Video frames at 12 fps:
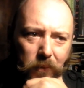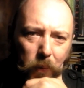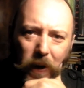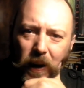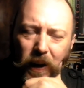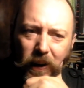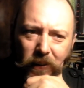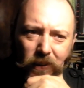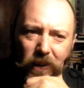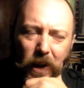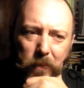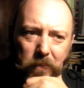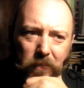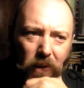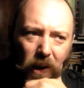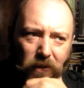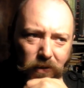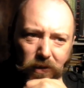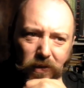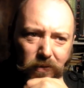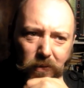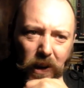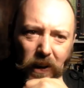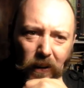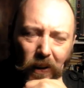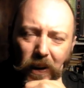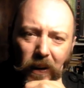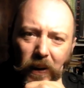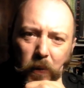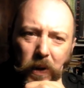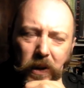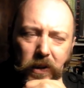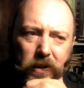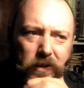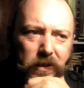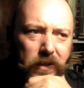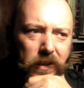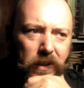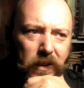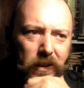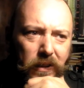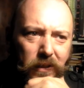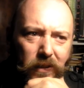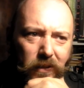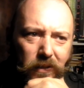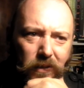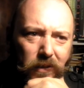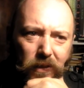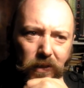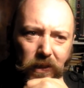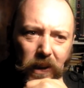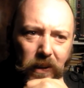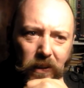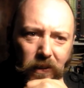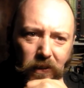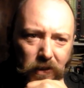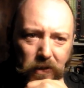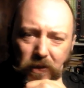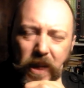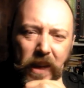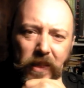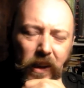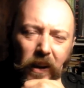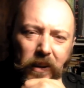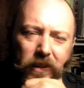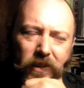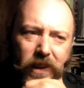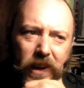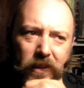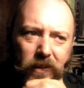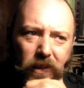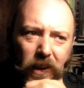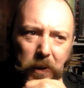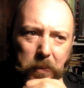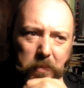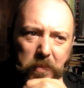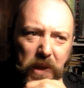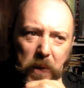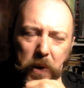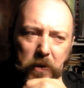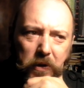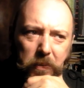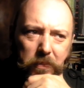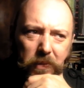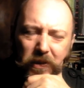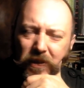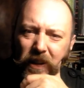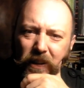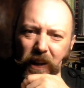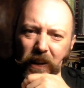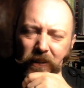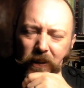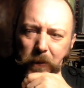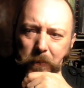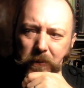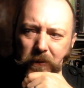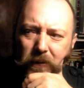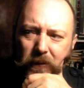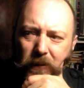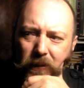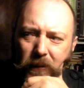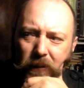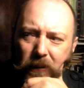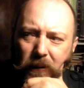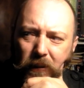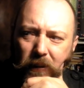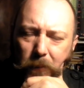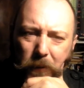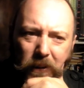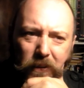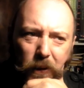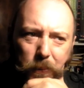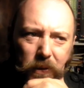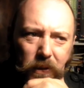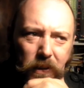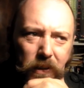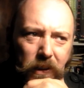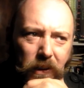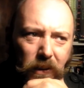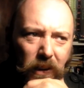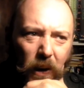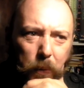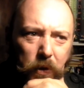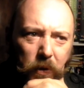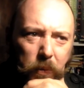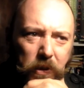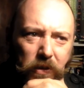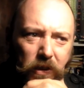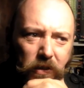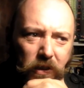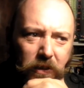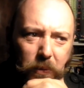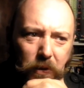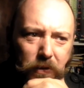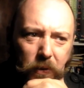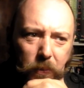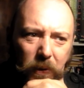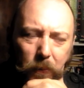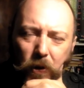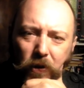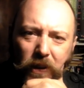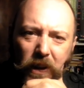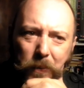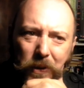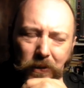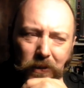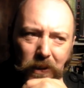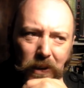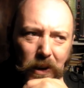When it hits them, as it likely will, then they'll understand, and they won't until that time. There's many times that I think I wouldn't wish this situation on my worst enemies,